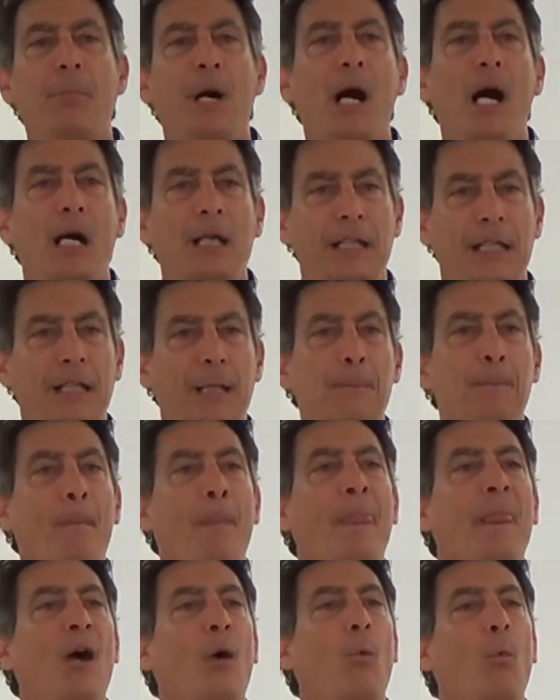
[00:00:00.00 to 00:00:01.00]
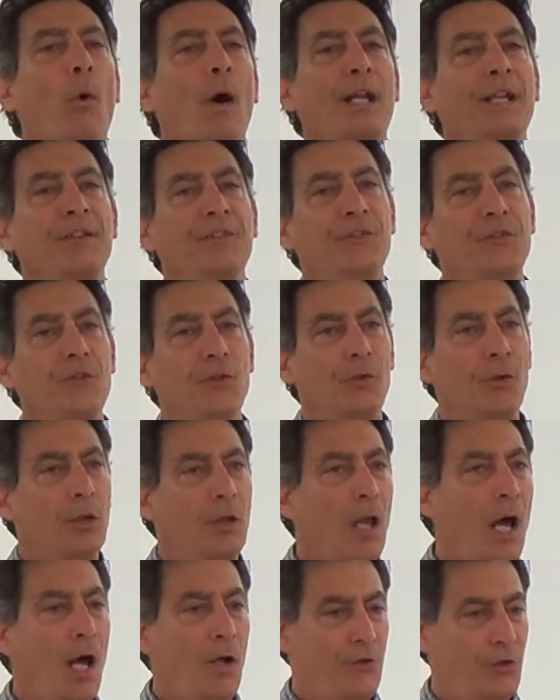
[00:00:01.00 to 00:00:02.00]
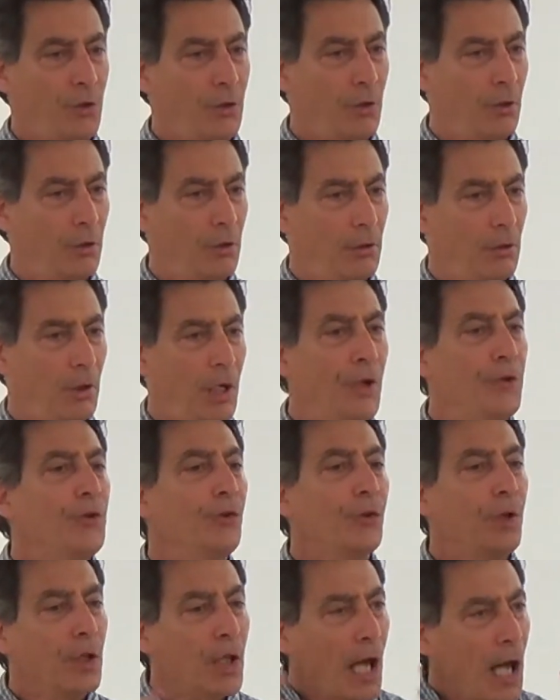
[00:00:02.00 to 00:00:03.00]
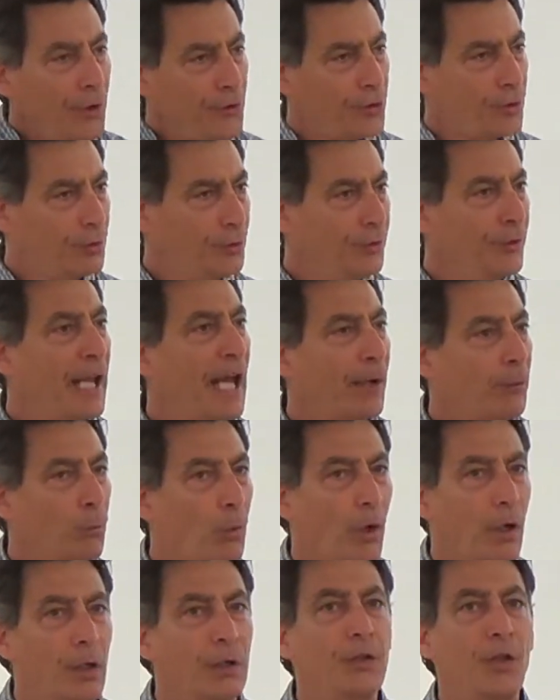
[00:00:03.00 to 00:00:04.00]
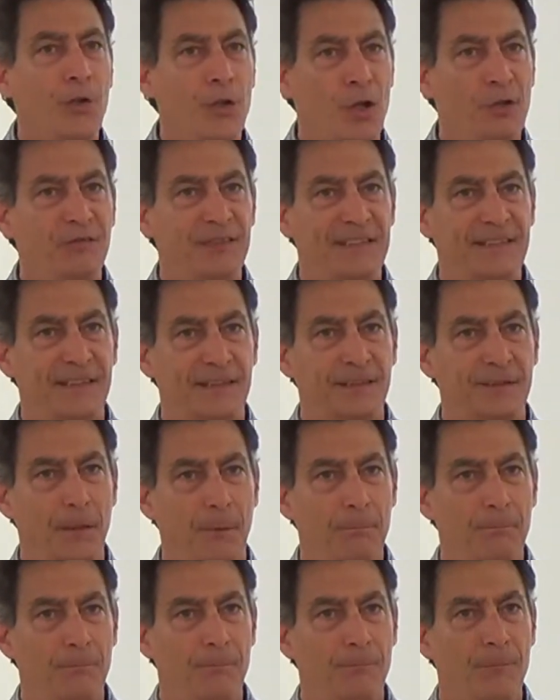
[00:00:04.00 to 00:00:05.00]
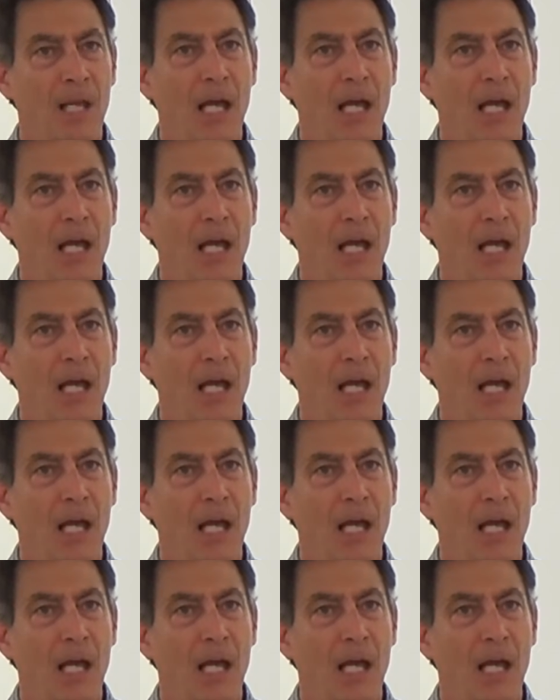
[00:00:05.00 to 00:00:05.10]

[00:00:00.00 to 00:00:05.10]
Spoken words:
body. One is neurological, a neurological network, the nervous system.